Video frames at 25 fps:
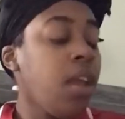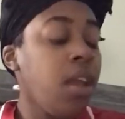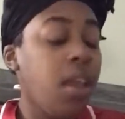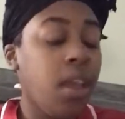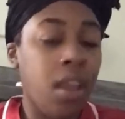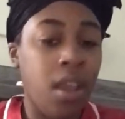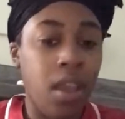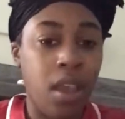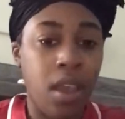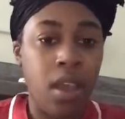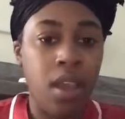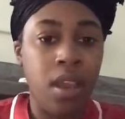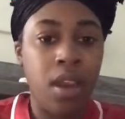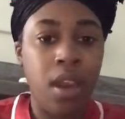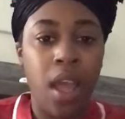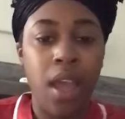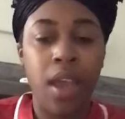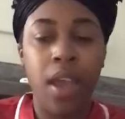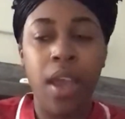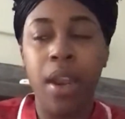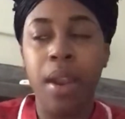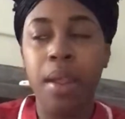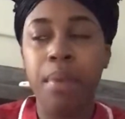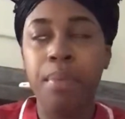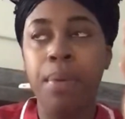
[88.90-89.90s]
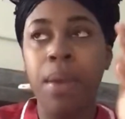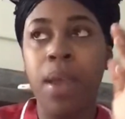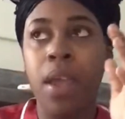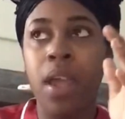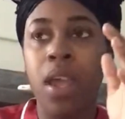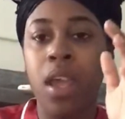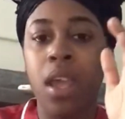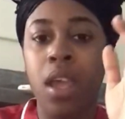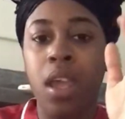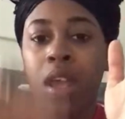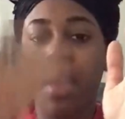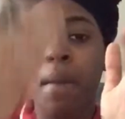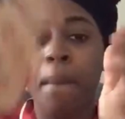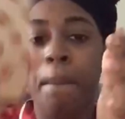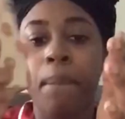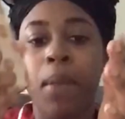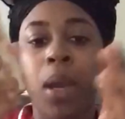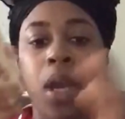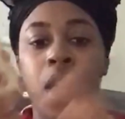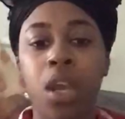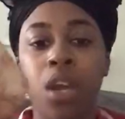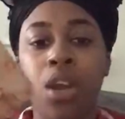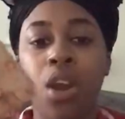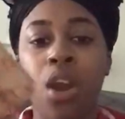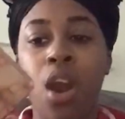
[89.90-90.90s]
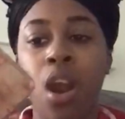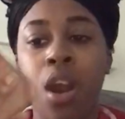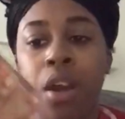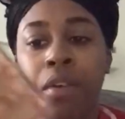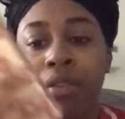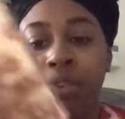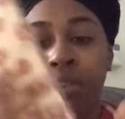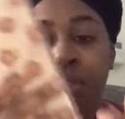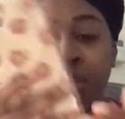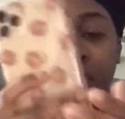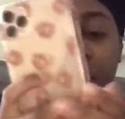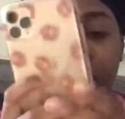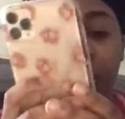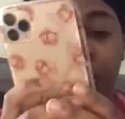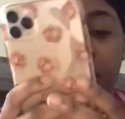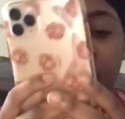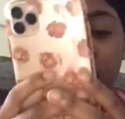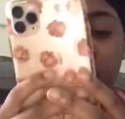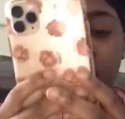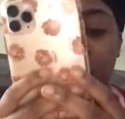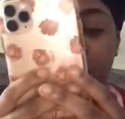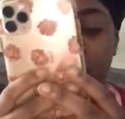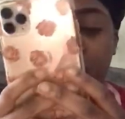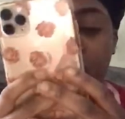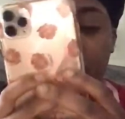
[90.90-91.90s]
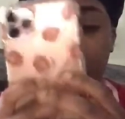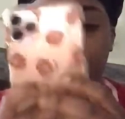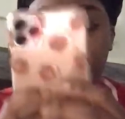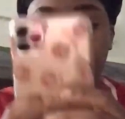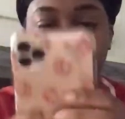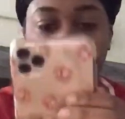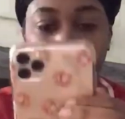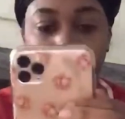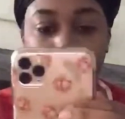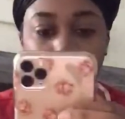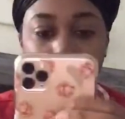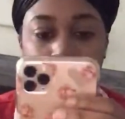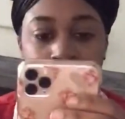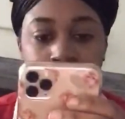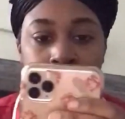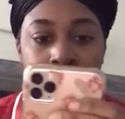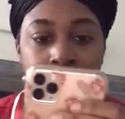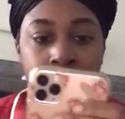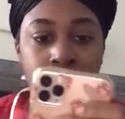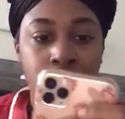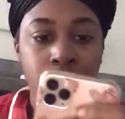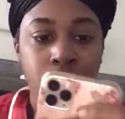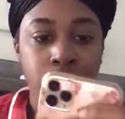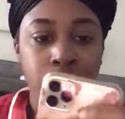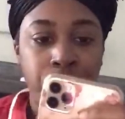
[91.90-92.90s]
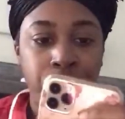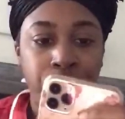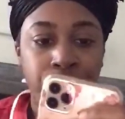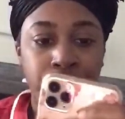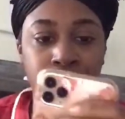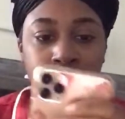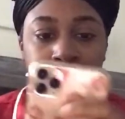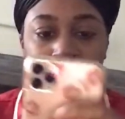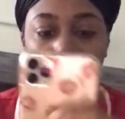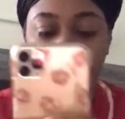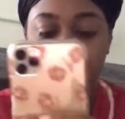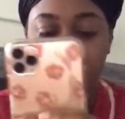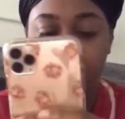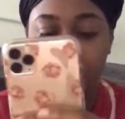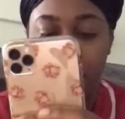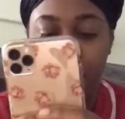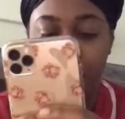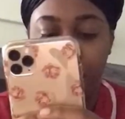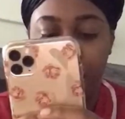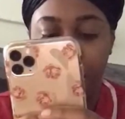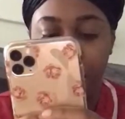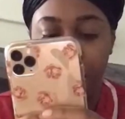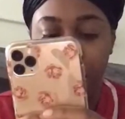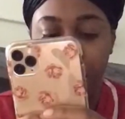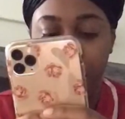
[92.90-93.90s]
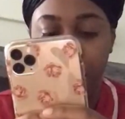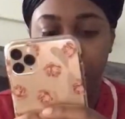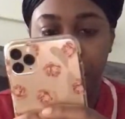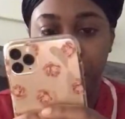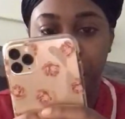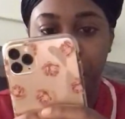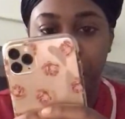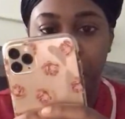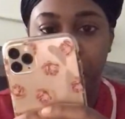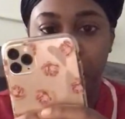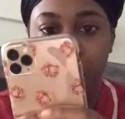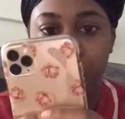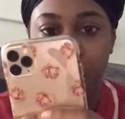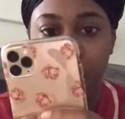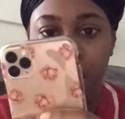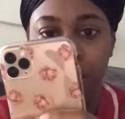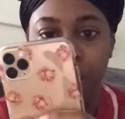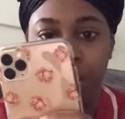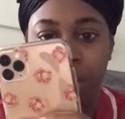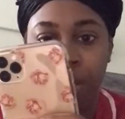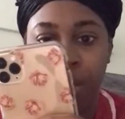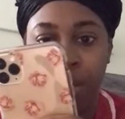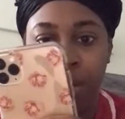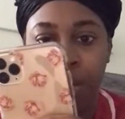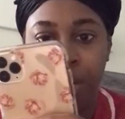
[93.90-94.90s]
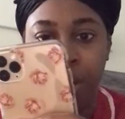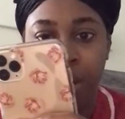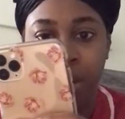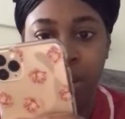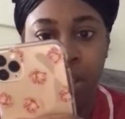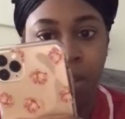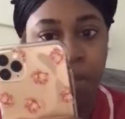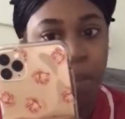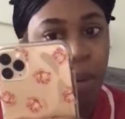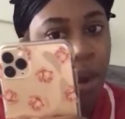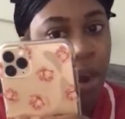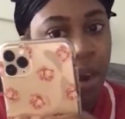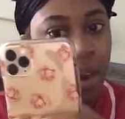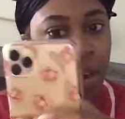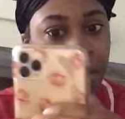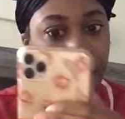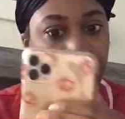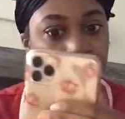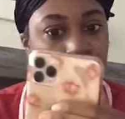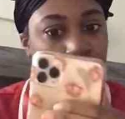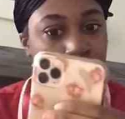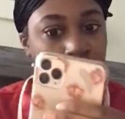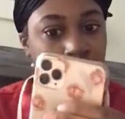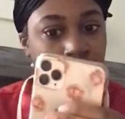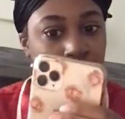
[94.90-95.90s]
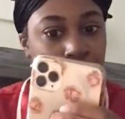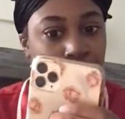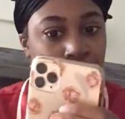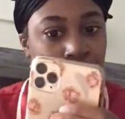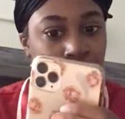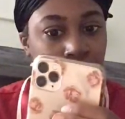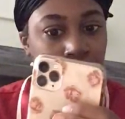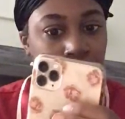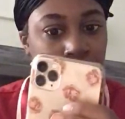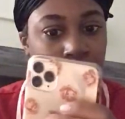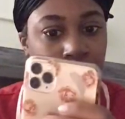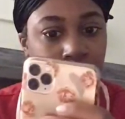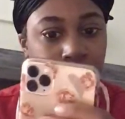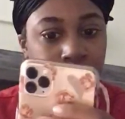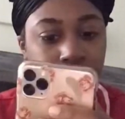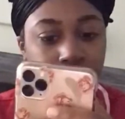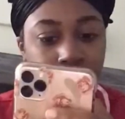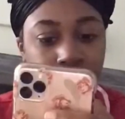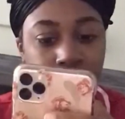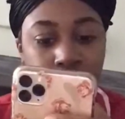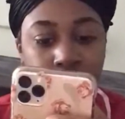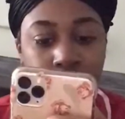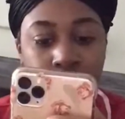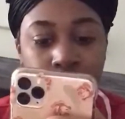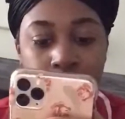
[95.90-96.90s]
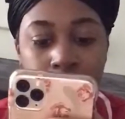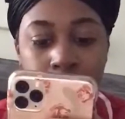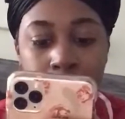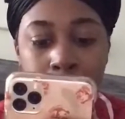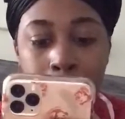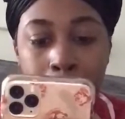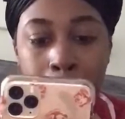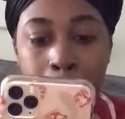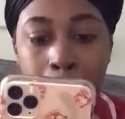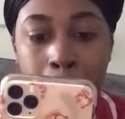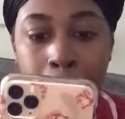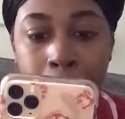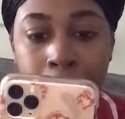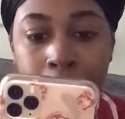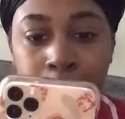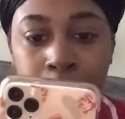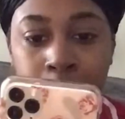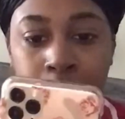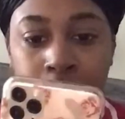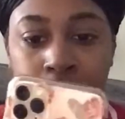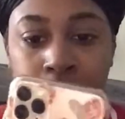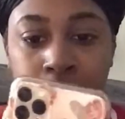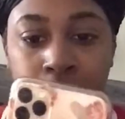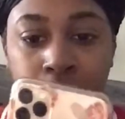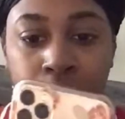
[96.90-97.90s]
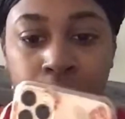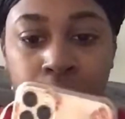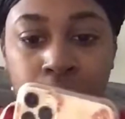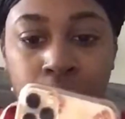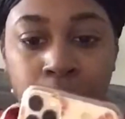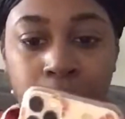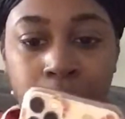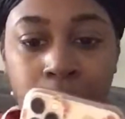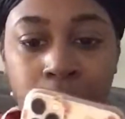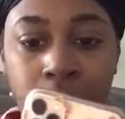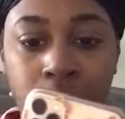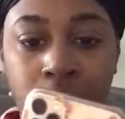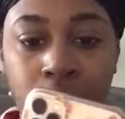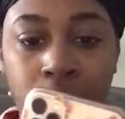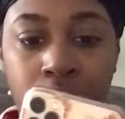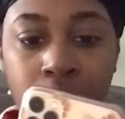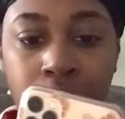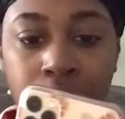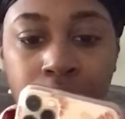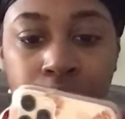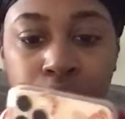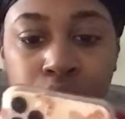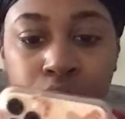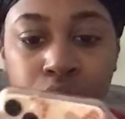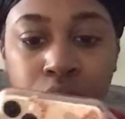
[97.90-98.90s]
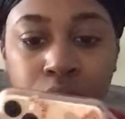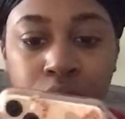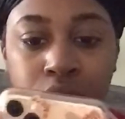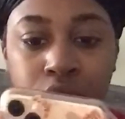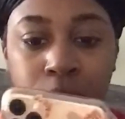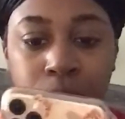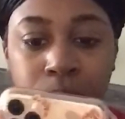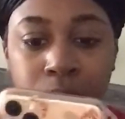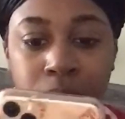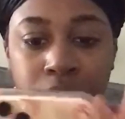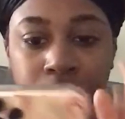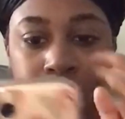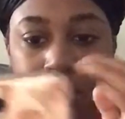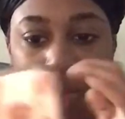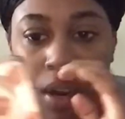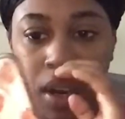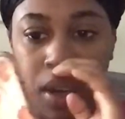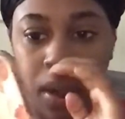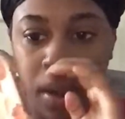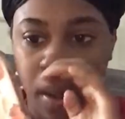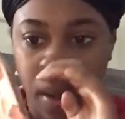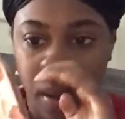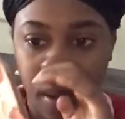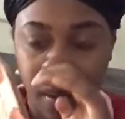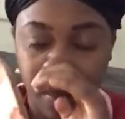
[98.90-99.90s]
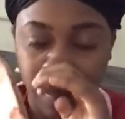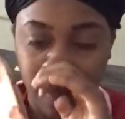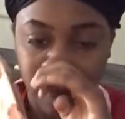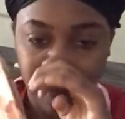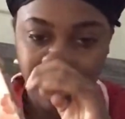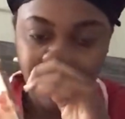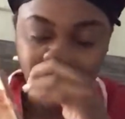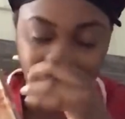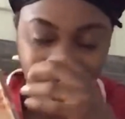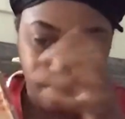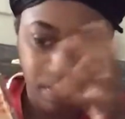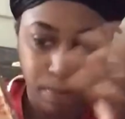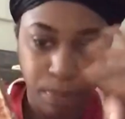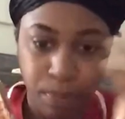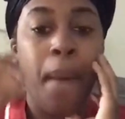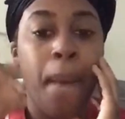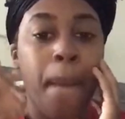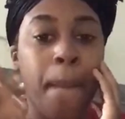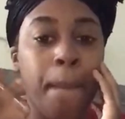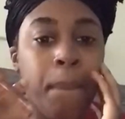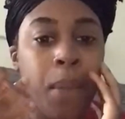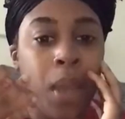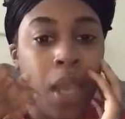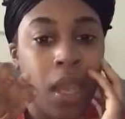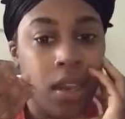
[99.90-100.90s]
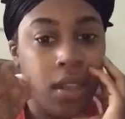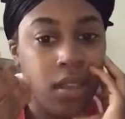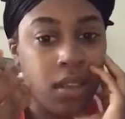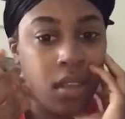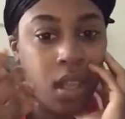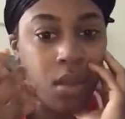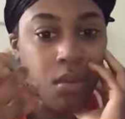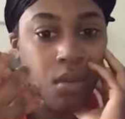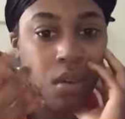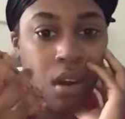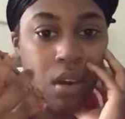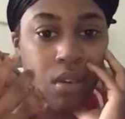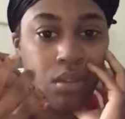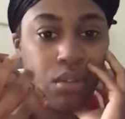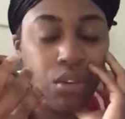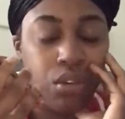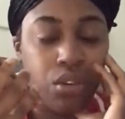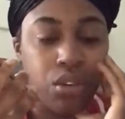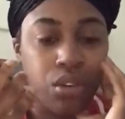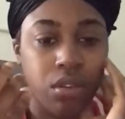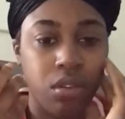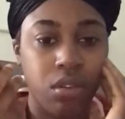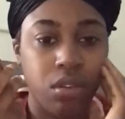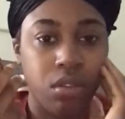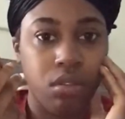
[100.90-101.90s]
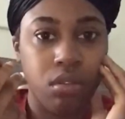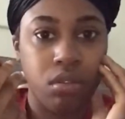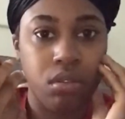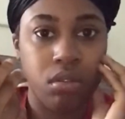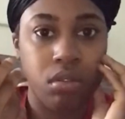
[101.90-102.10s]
And I gotta pay my car insurance, which is so freaking annoying, but you know, that's a part of being productive. So I'm about to call my car insurance place right now and pay this damn car insurance.